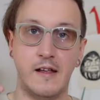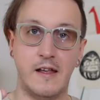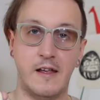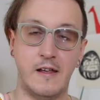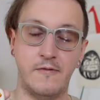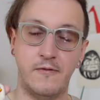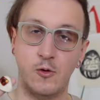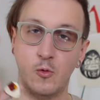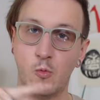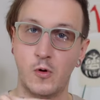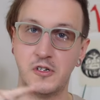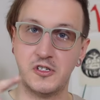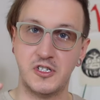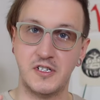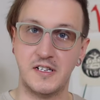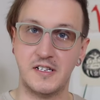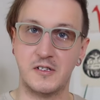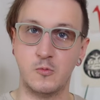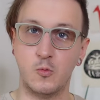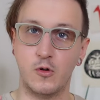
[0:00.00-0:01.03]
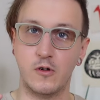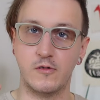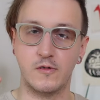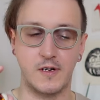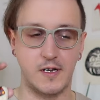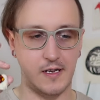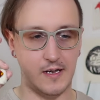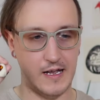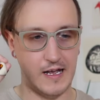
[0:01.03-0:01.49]
if you're watching this and
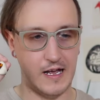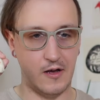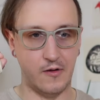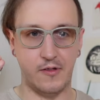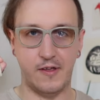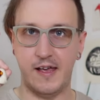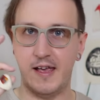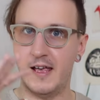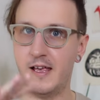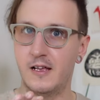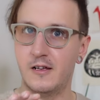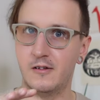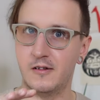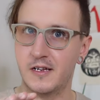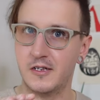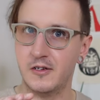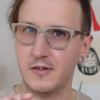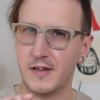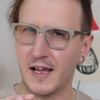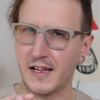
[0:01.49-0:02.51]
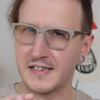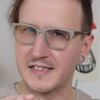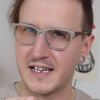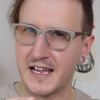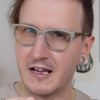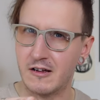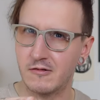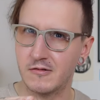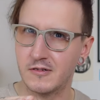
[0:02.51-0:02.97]
wondering how the hell can you get a
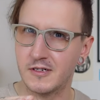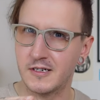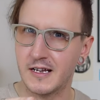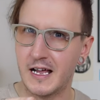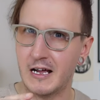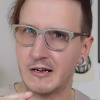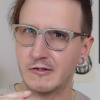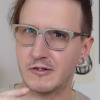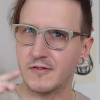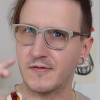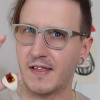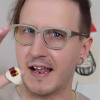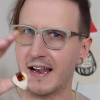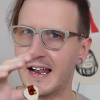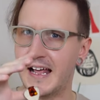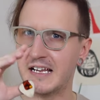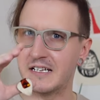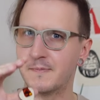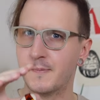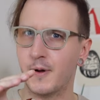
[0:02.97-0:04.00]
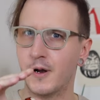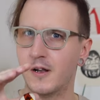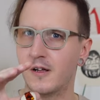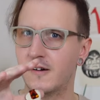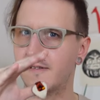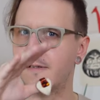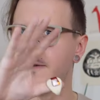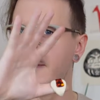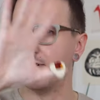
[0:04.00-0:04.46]
sound out of that last pull
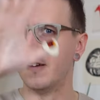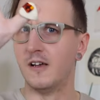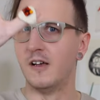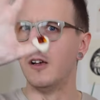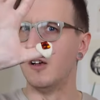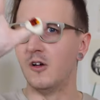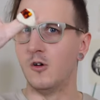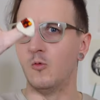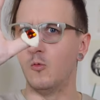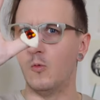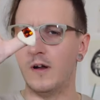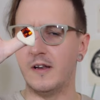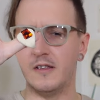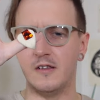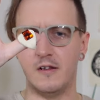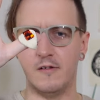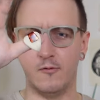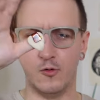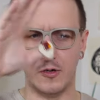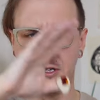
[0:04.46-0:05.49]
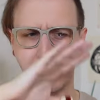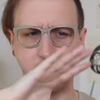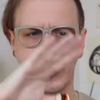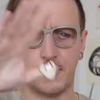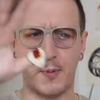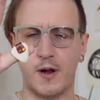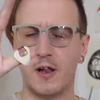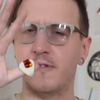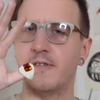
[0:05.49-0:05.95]
off when you've already done a
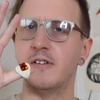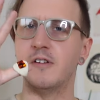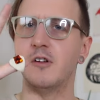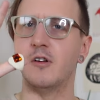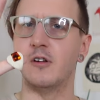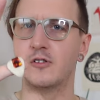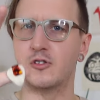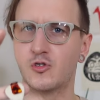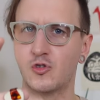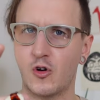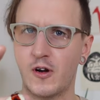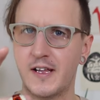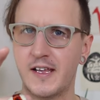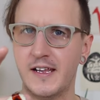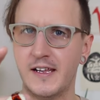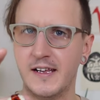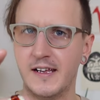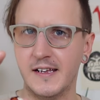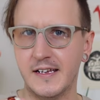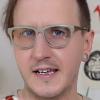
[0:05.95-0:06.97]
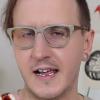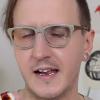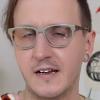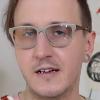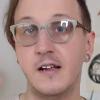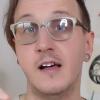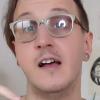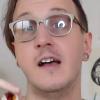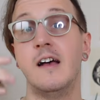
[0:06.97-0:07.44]
pull off and you're not striking it
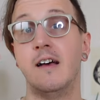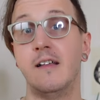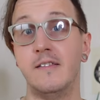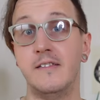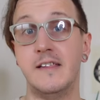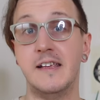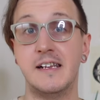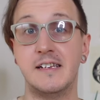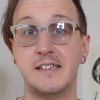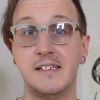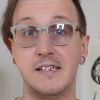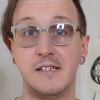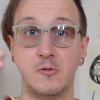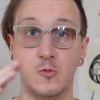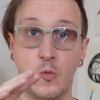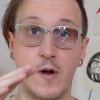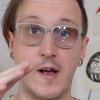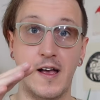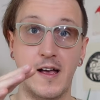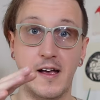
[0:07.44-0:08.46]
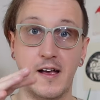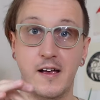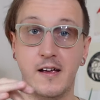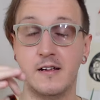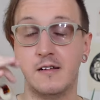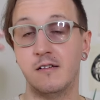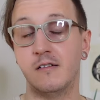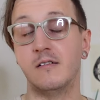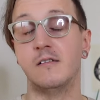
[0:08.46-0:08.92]
again, this is
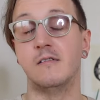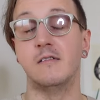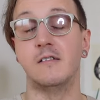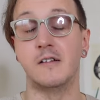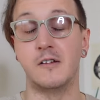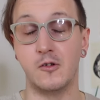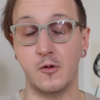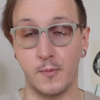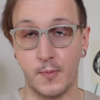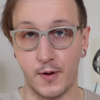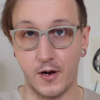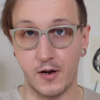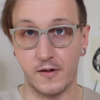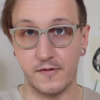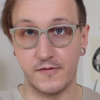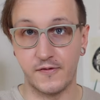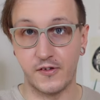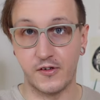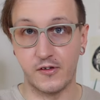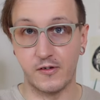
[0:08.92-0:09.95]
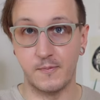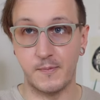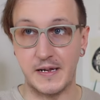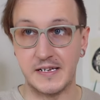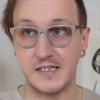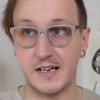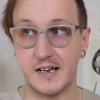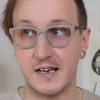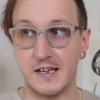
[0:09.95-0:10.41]
where your pull offs
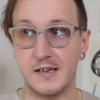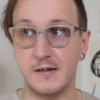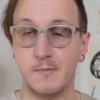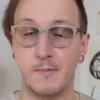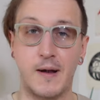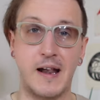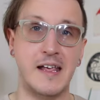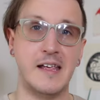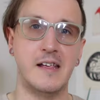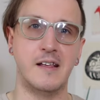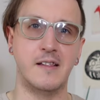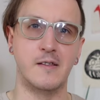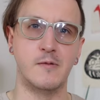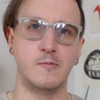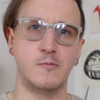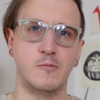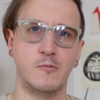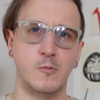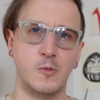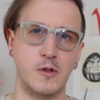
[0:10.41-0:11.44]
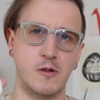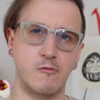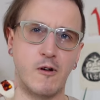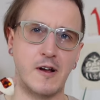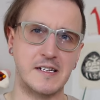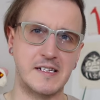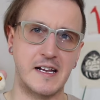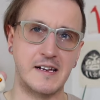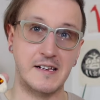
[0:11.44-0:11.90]
basically playing them with the
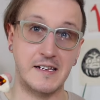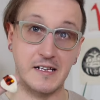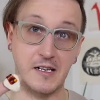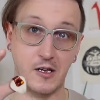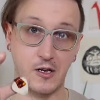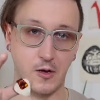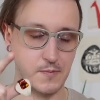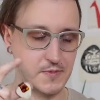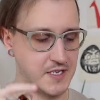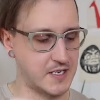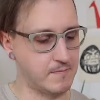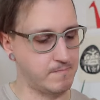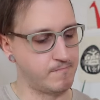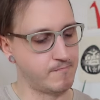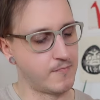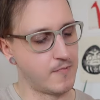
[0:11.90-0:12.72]
right technique comes in.